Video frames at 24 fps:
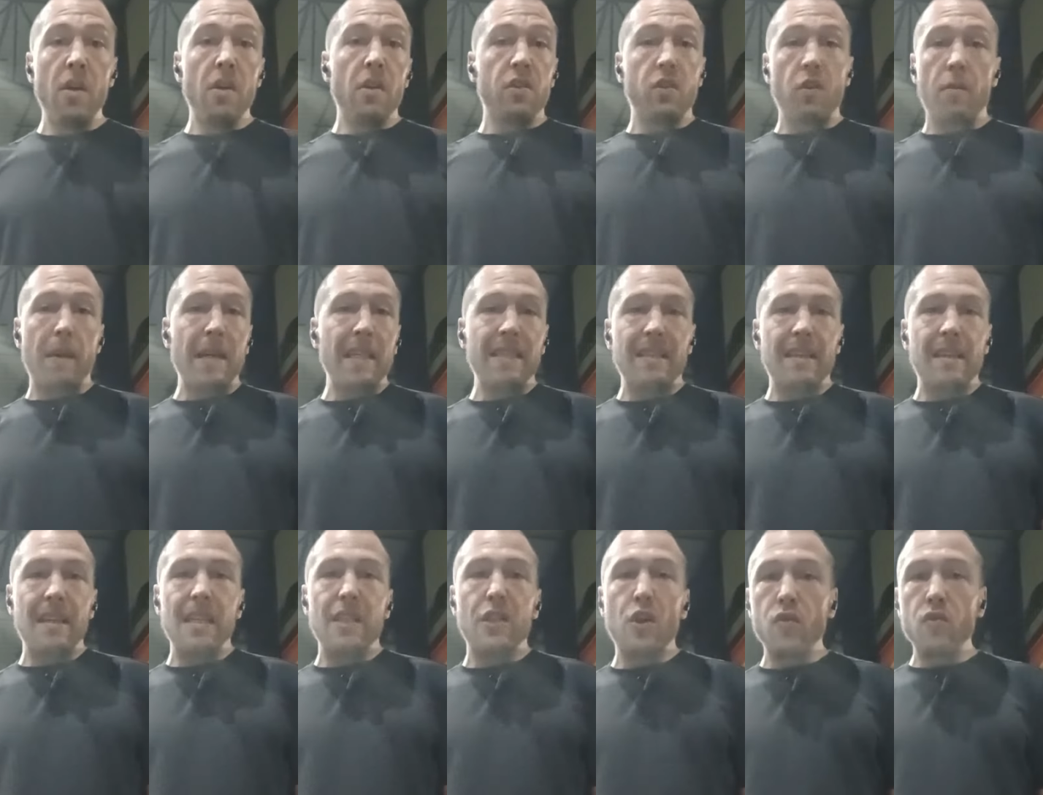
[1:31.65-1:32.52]
So
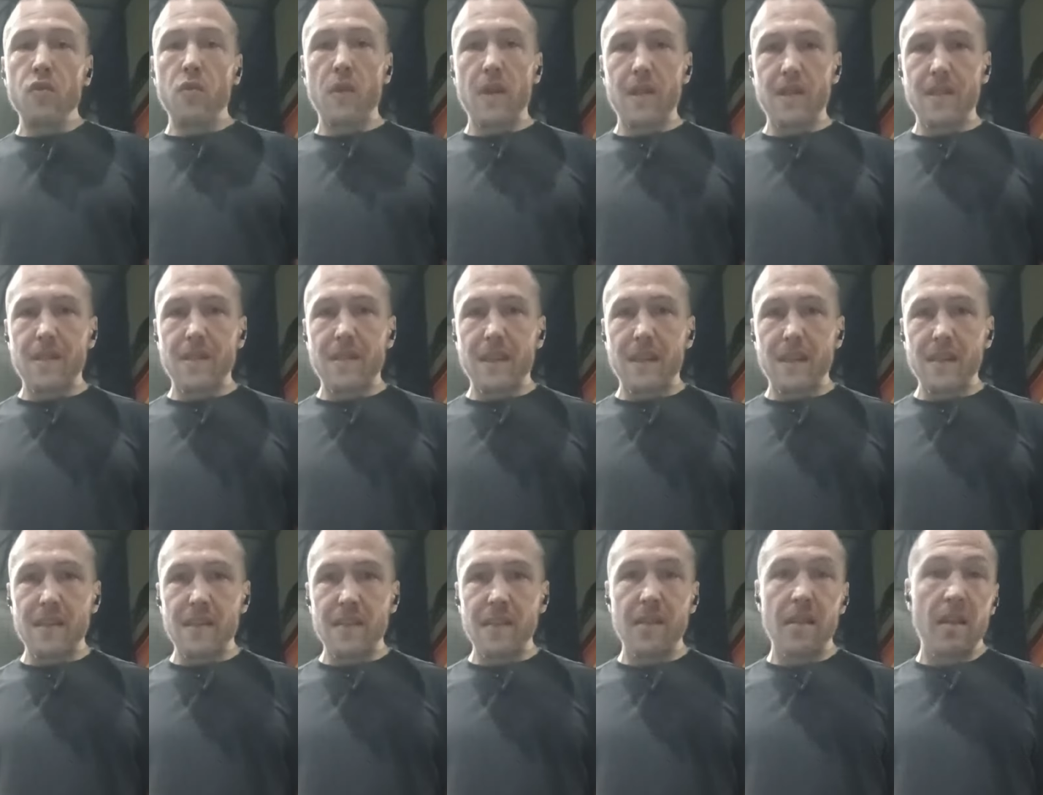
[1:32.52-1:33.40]
basically, those two
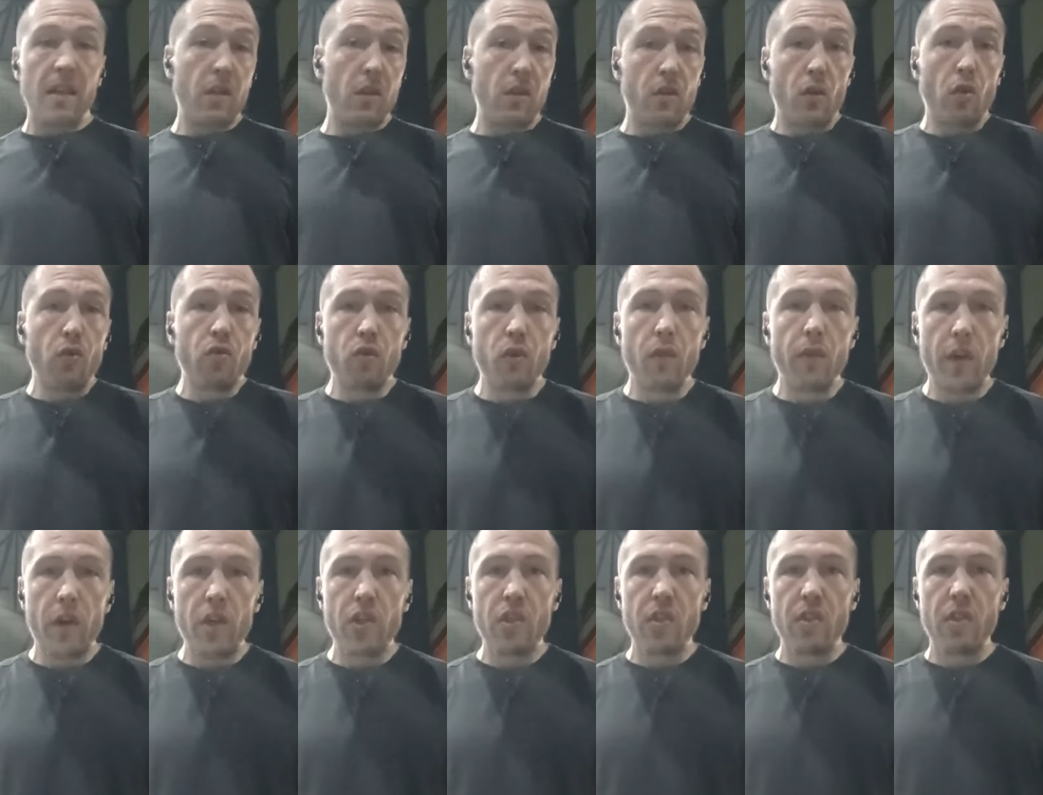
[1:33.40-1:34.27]
exercises, those two
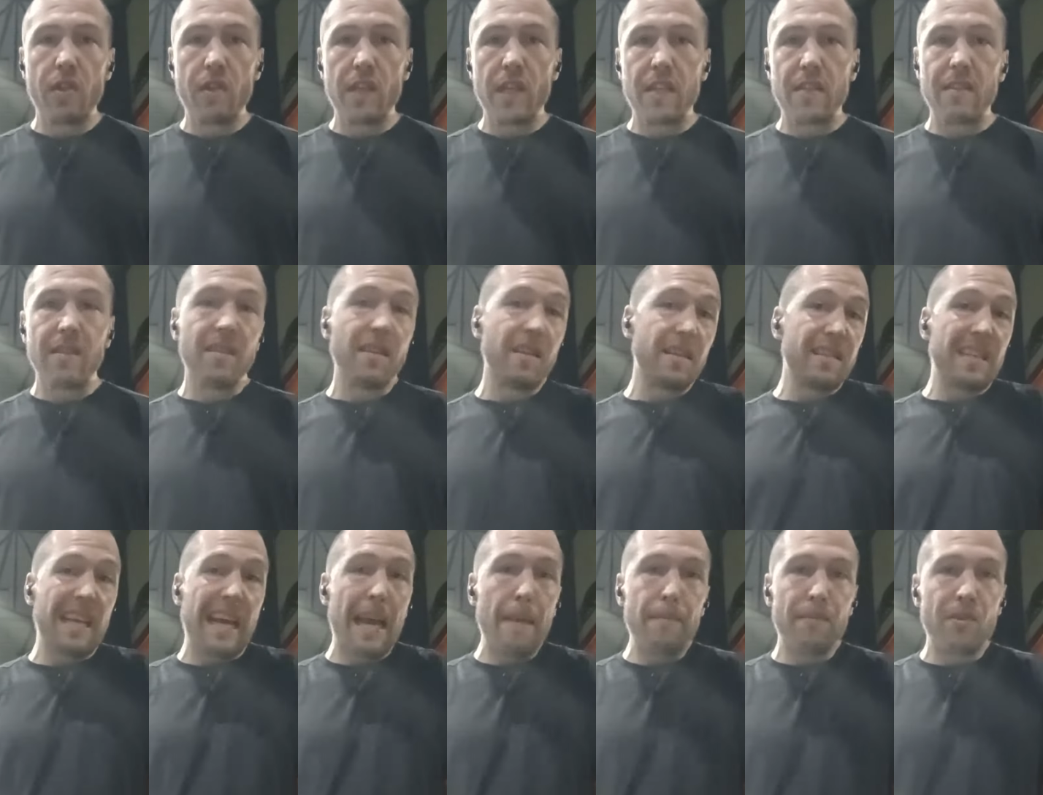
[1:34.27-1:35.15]
versions of the exercise
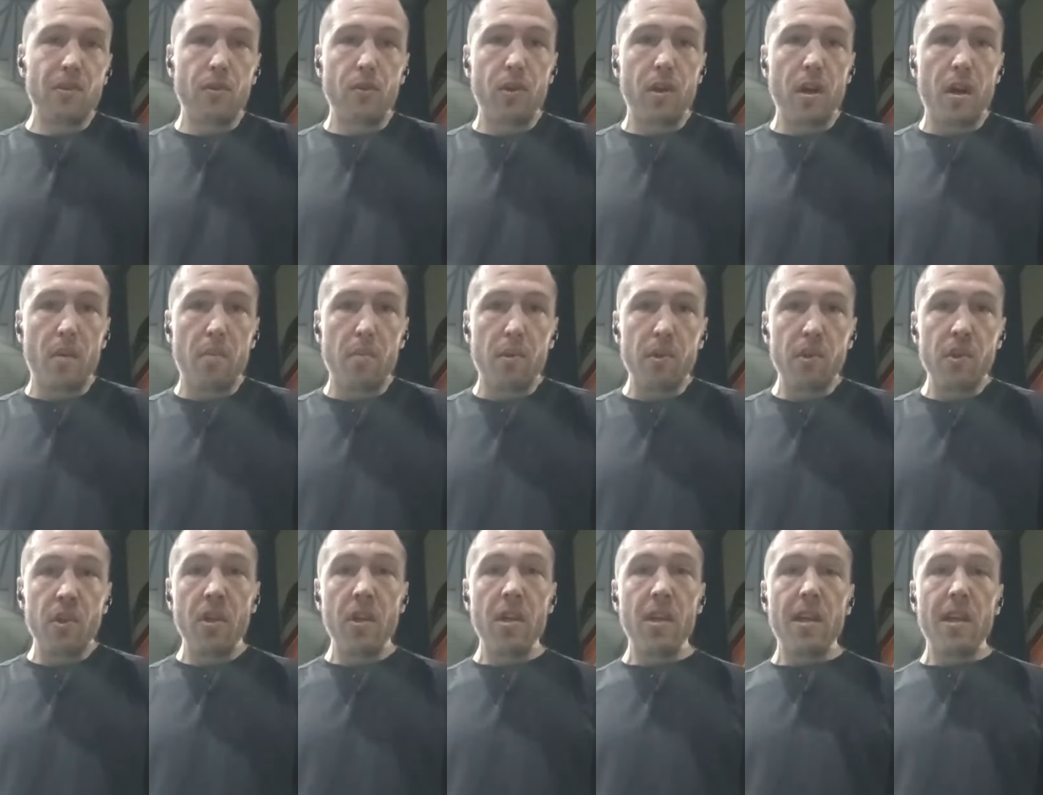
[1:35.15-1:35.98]
are absolute garbage.